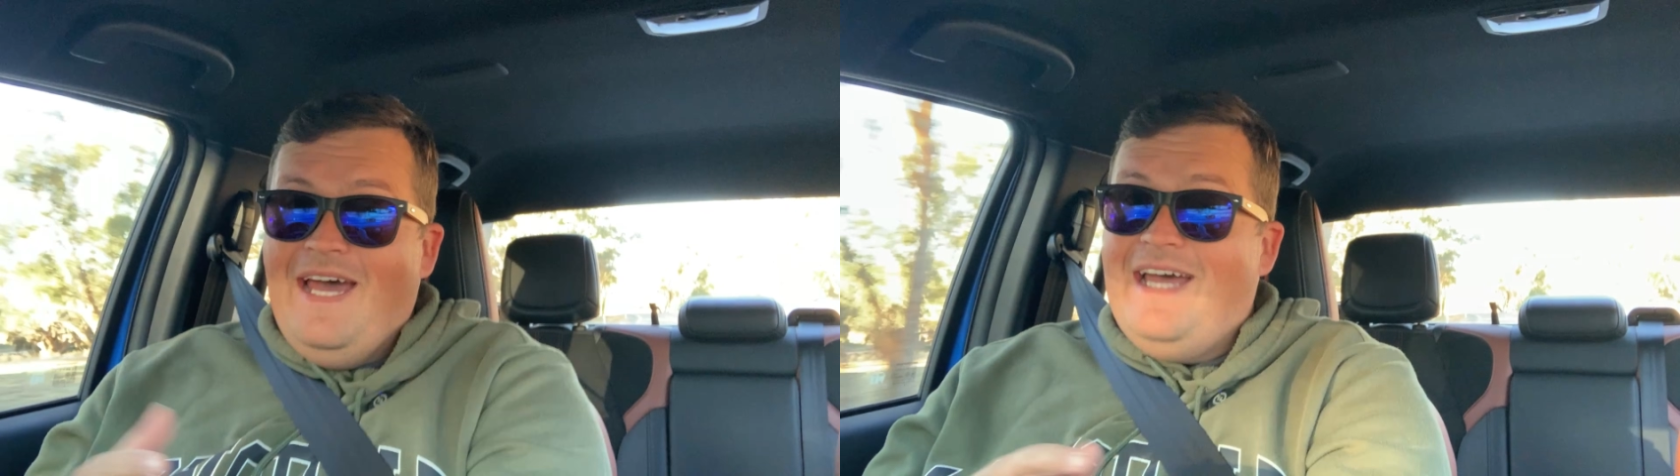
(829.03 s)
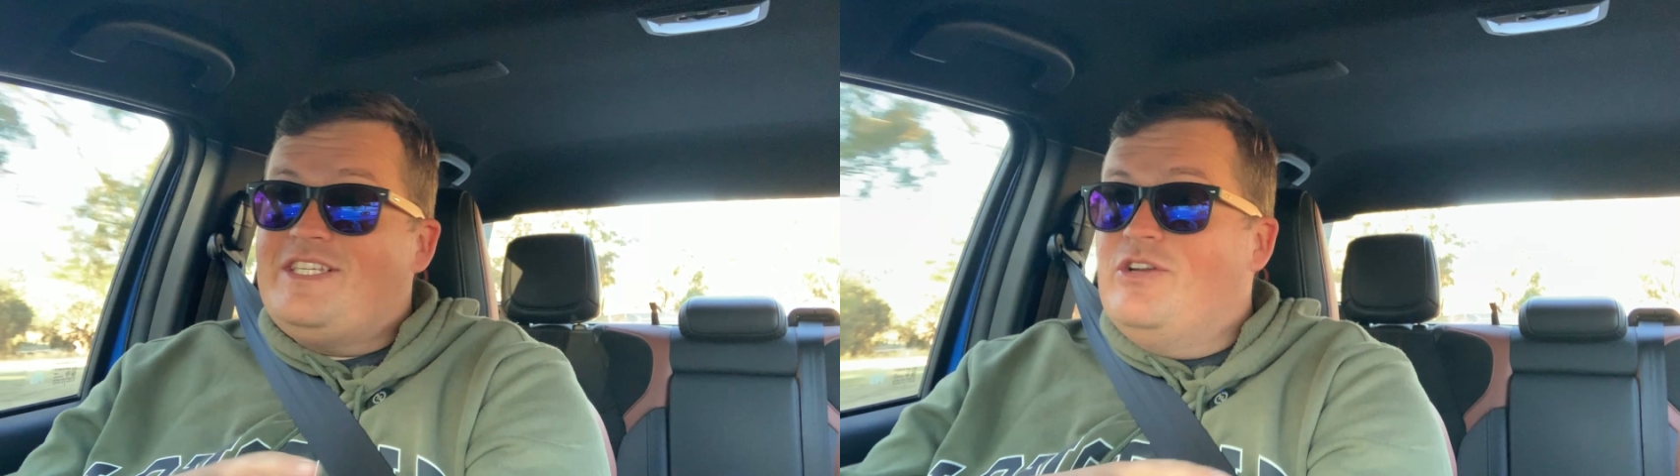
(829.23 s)

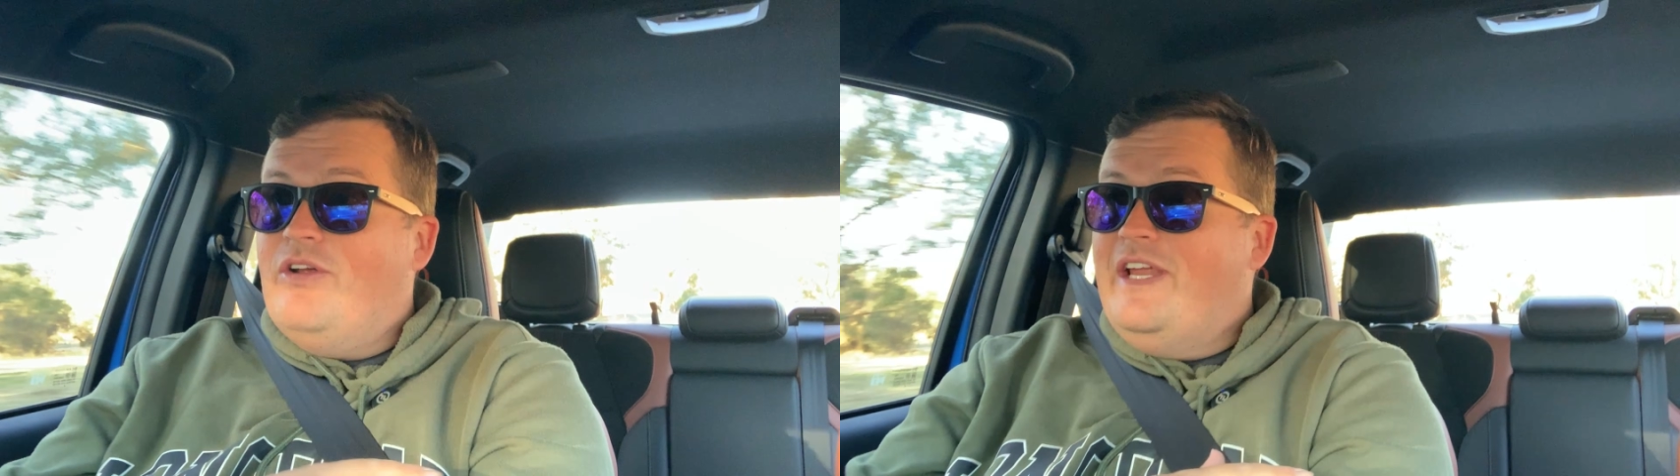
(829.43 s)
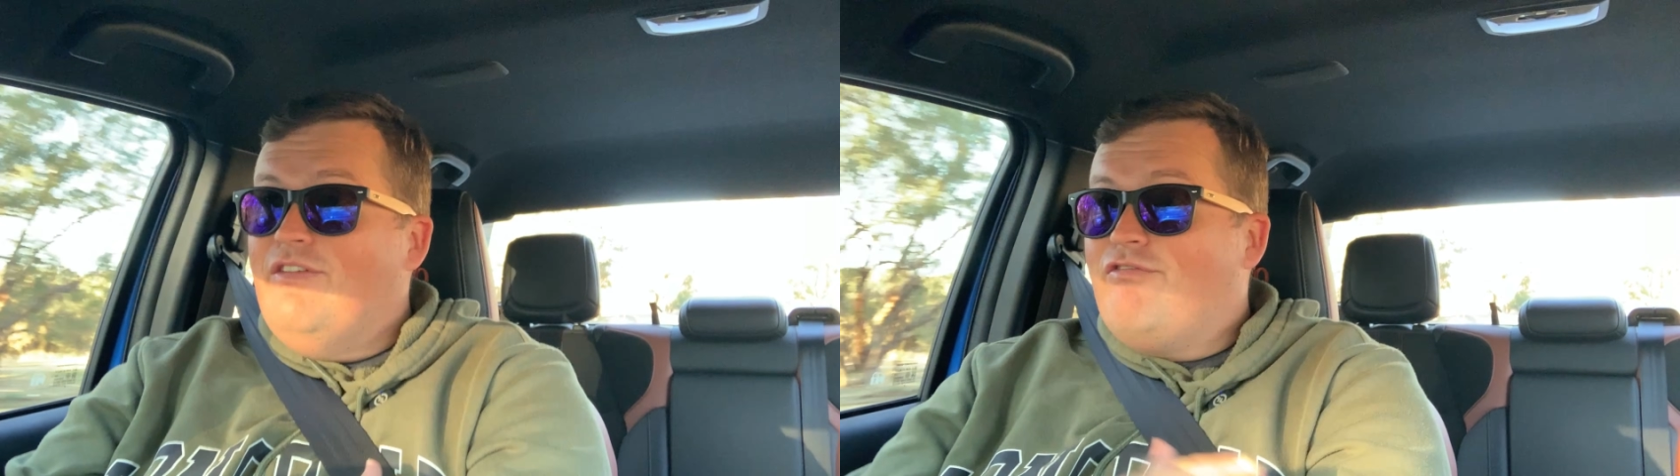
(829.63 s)
It's
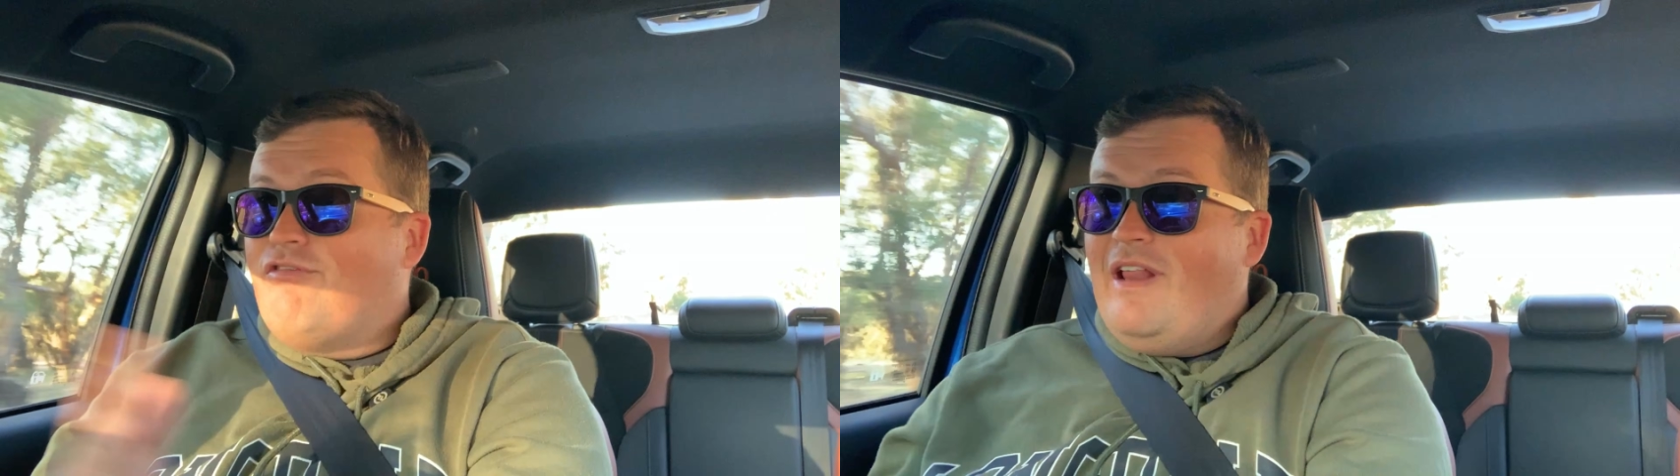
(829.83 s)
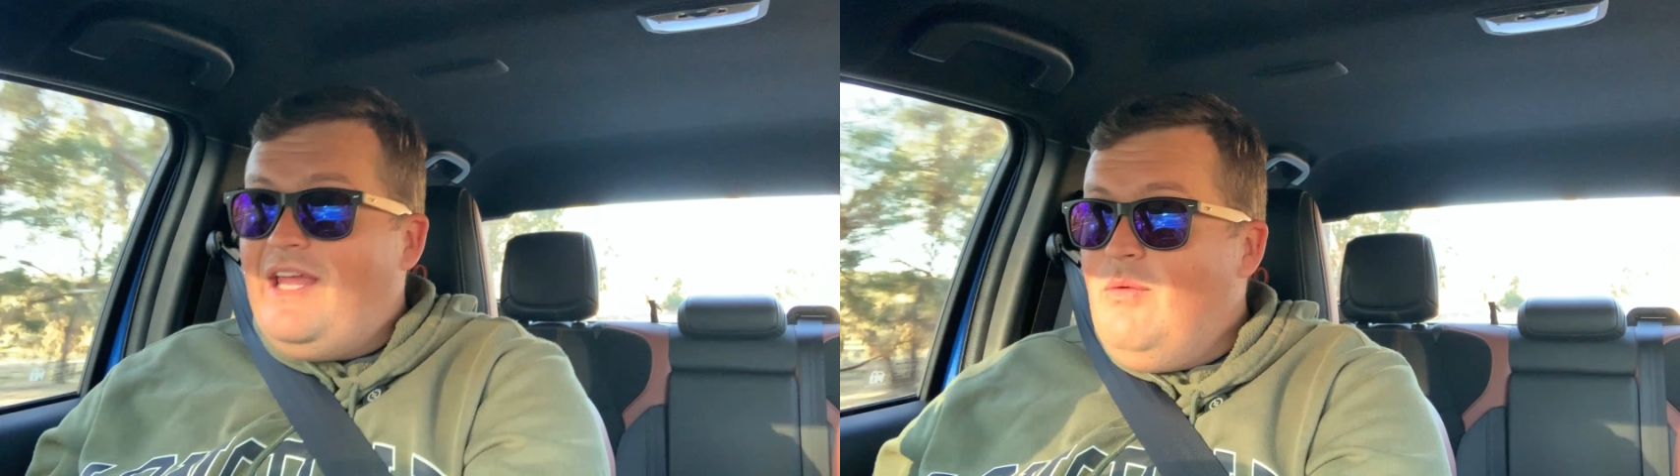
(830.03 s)
not
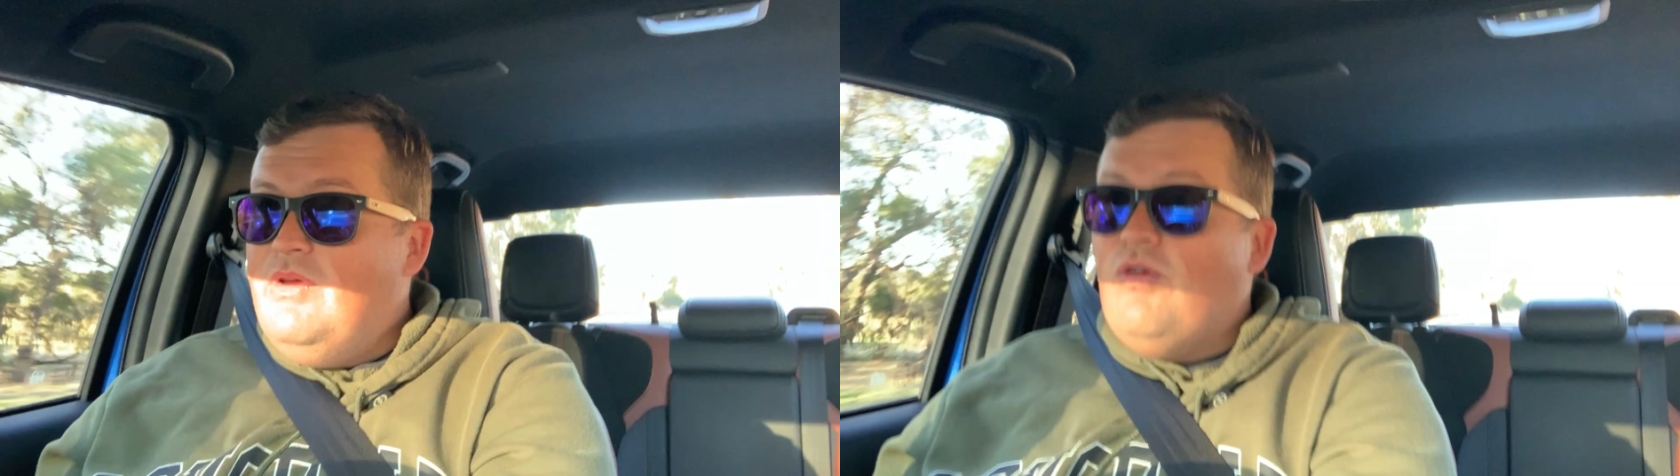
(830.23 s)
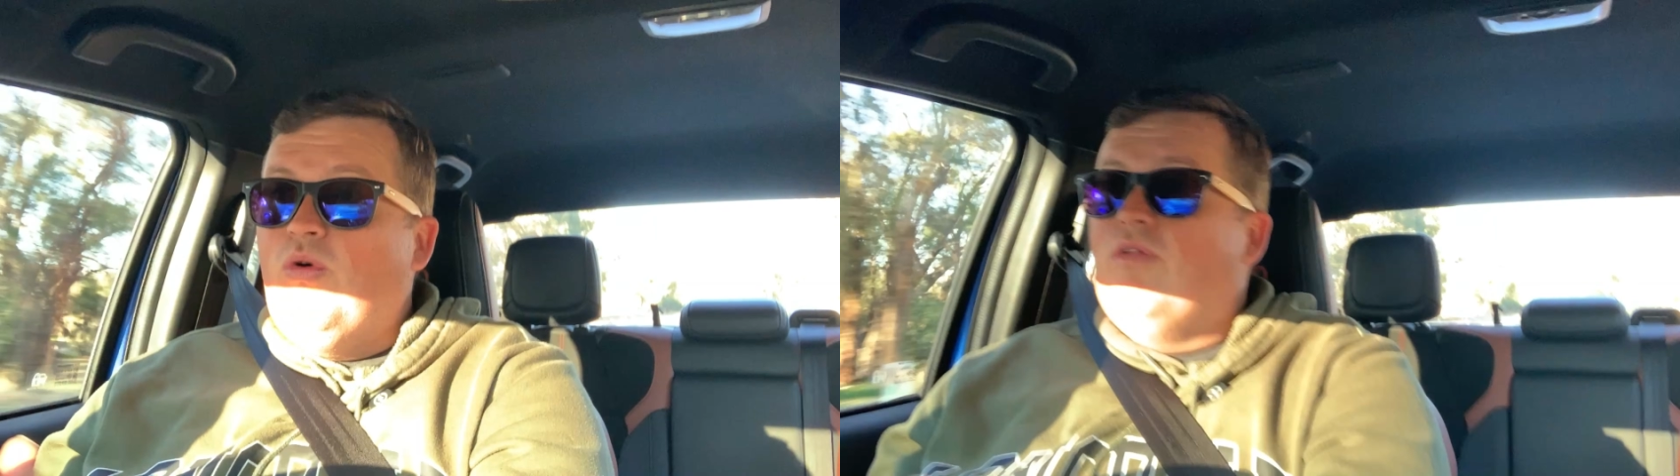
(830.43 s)
thrilling
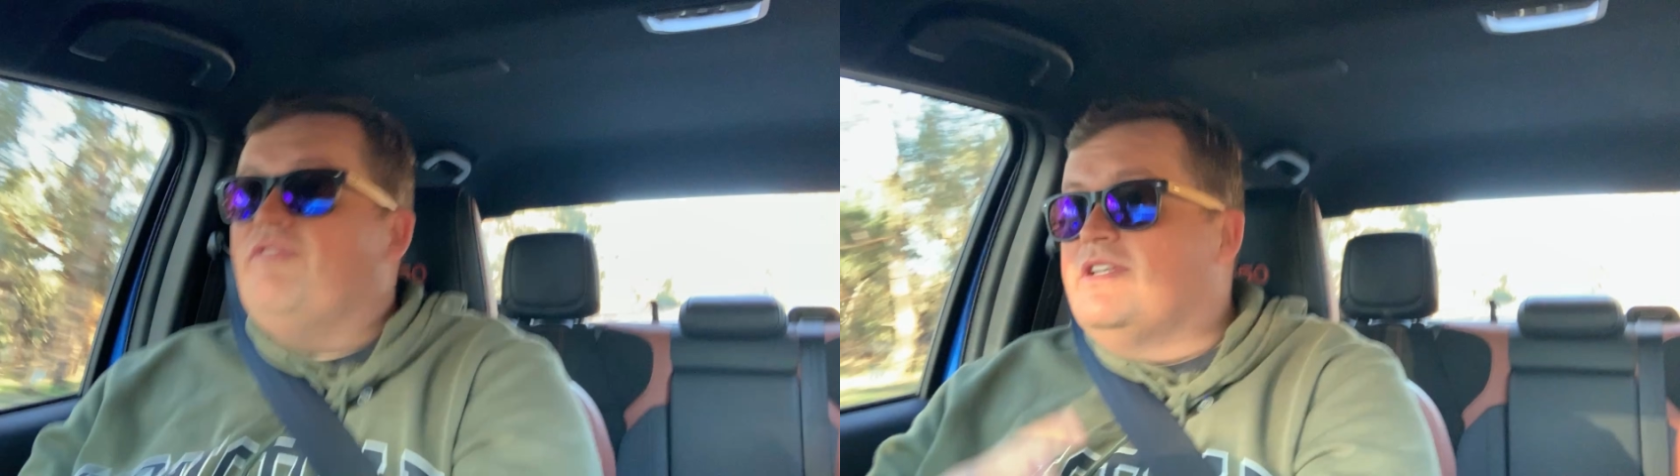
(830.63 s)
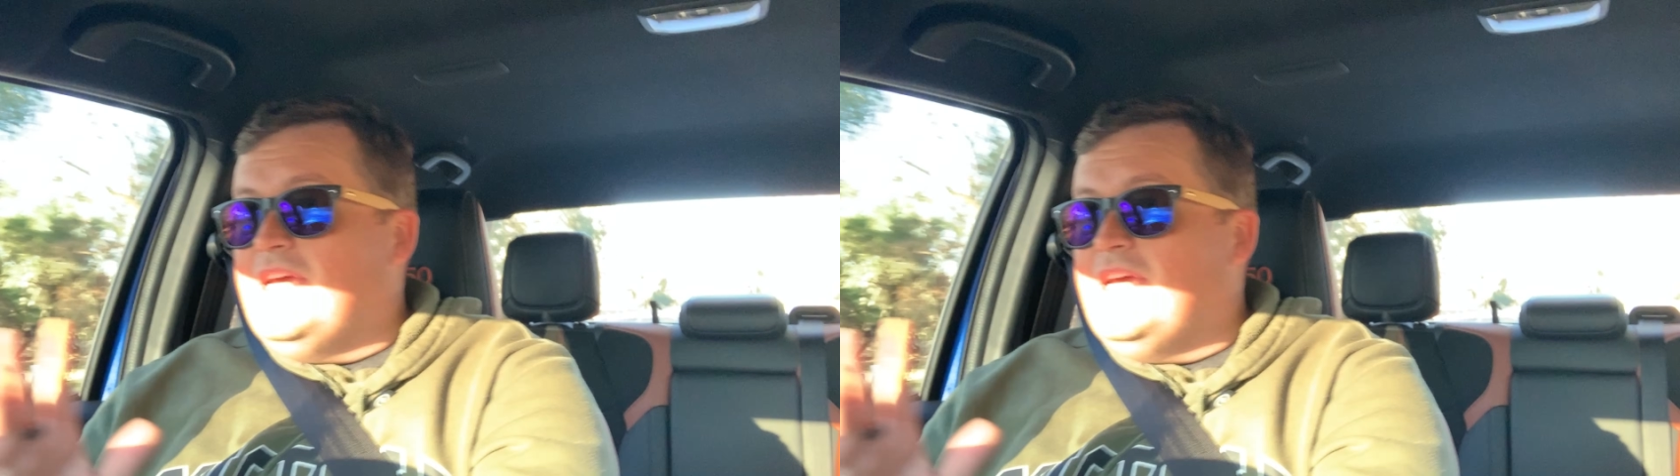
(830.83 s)
with all of the